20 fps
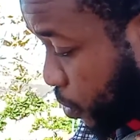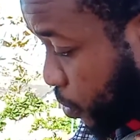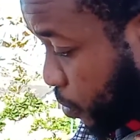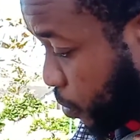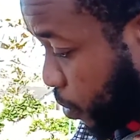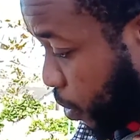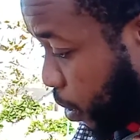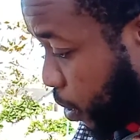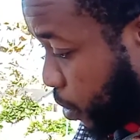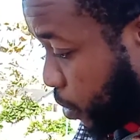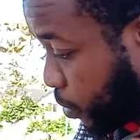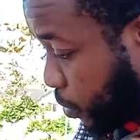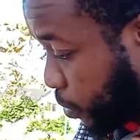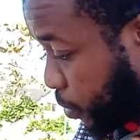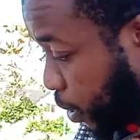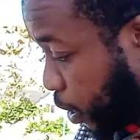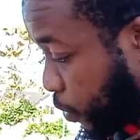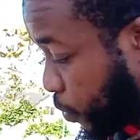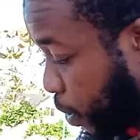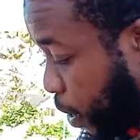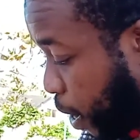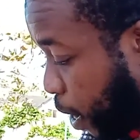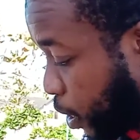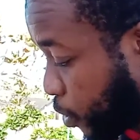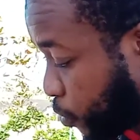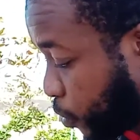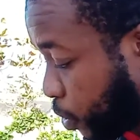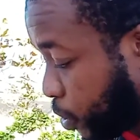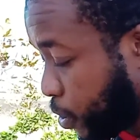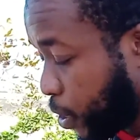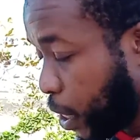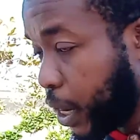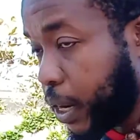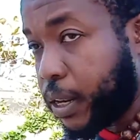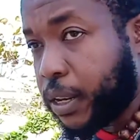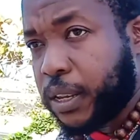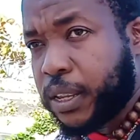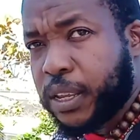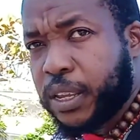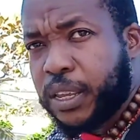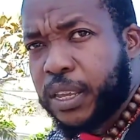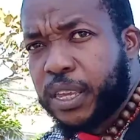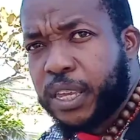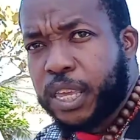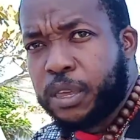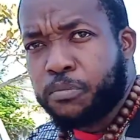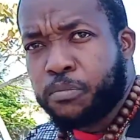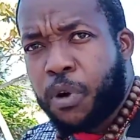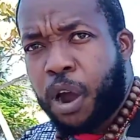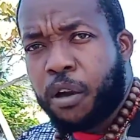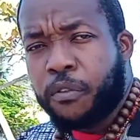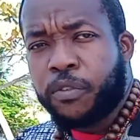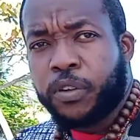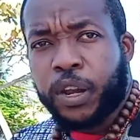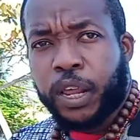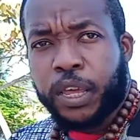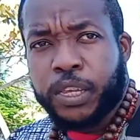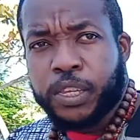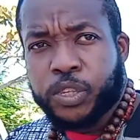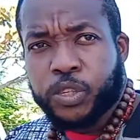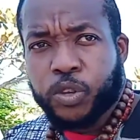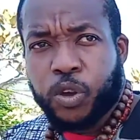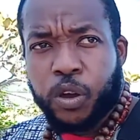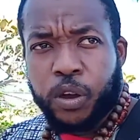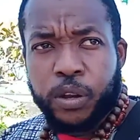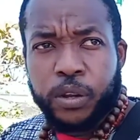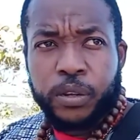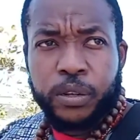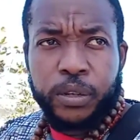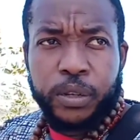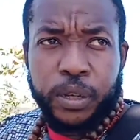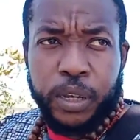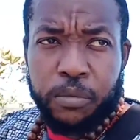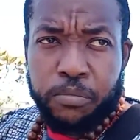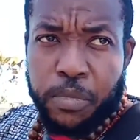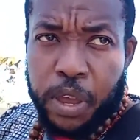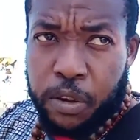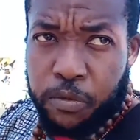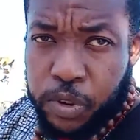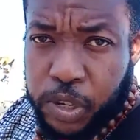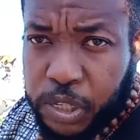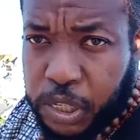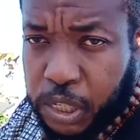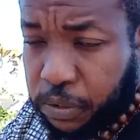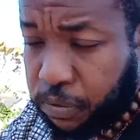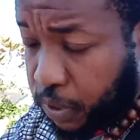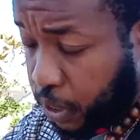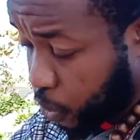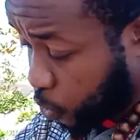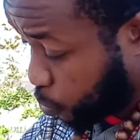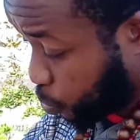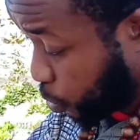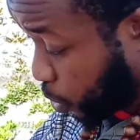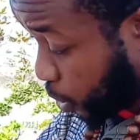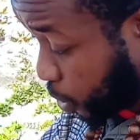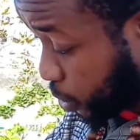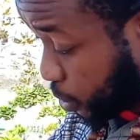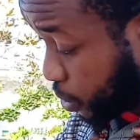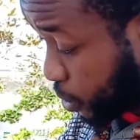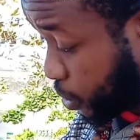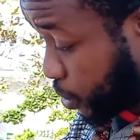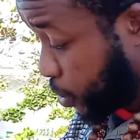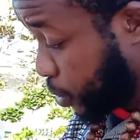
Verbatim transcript: Right? That's what Ezra said he marveled he saw may receive me this praise.